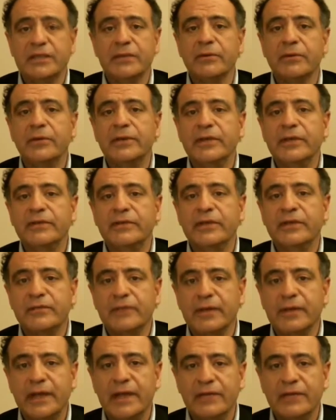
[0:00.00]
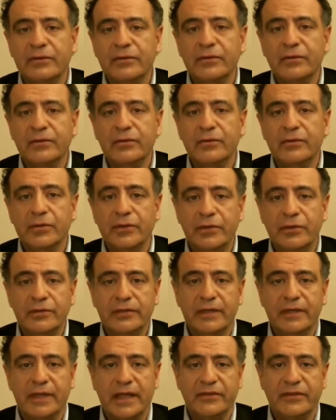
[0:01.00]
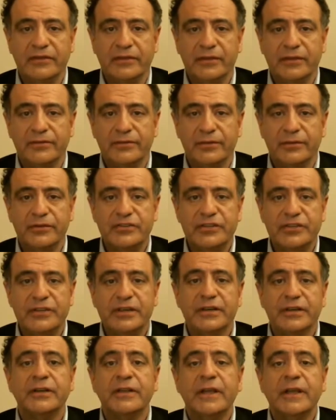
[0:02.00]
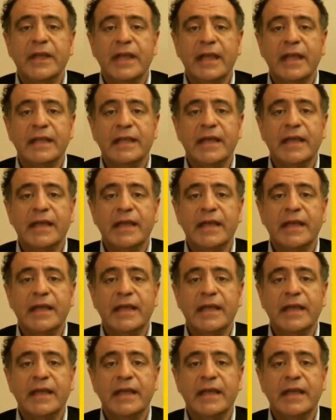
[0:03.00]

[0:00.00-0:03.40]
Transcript: there were only several hundred who were euthanized in the first year, and